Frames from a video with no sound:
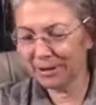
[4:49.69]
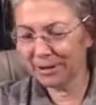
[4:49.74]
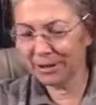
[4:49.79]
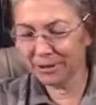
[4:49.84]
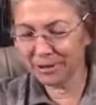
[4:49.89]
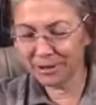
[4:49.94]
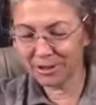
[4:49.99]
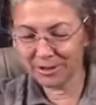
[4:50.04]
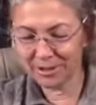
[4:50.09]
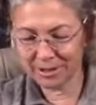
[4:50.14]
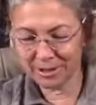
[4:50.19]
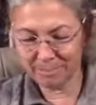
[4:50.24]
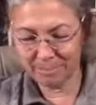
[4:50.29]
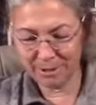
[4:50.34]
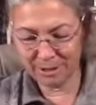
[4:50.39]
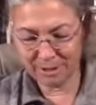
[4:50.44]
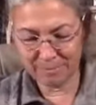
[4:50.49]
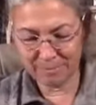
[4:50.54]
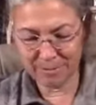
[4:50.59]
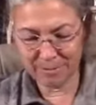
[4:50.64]
Yeah, she's not a
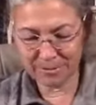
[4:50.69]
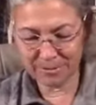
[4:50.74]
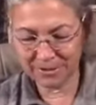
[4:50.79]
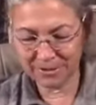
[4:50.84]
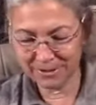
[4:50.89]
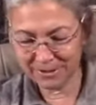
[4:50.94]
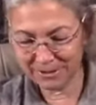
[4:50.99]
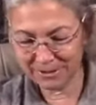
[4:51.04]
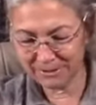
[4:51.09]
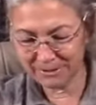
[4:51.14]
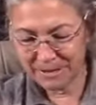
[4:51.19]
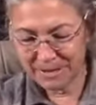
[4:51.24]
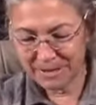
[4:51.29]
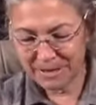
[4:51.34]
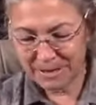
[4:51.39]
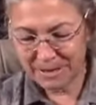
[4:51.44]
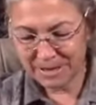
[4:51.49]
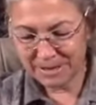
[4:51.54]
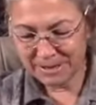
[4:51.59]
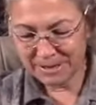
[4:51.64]
pink person, so.
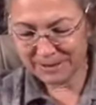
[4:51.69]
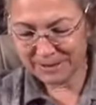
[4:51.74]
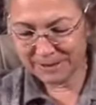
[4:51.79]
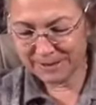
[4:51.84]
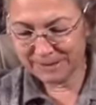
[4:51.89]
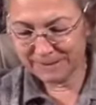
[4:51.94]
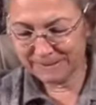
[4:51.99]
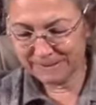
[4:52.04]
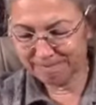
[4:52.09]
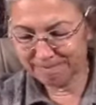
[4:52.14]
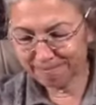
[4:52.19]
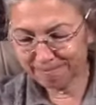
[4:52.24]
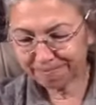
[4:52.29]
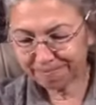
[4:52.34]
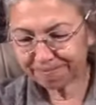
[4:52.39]
Um,